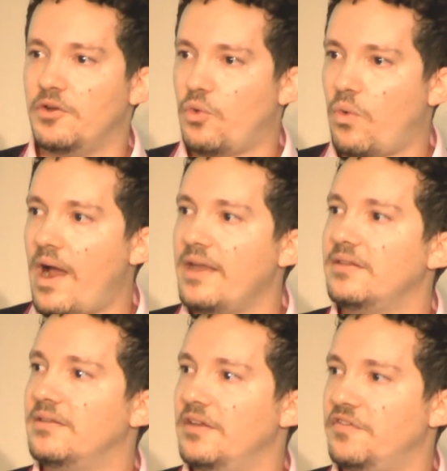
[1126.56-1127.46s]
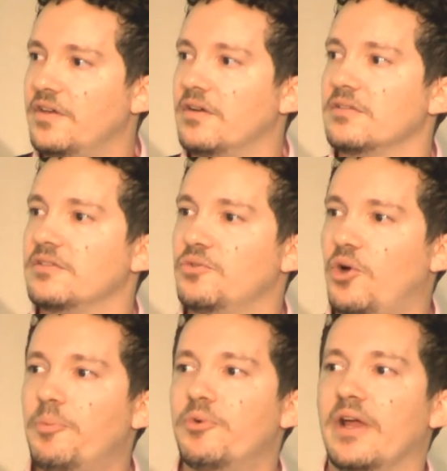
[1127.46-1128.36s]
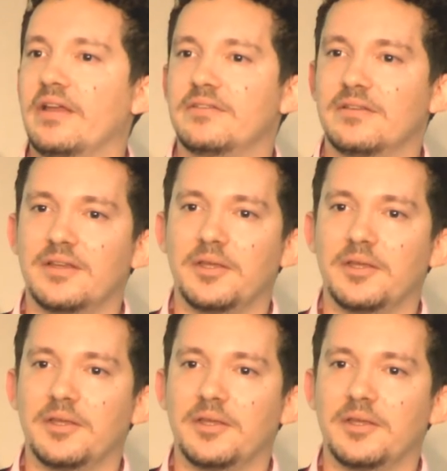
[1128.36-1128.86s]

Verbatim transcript: quite difficult to operate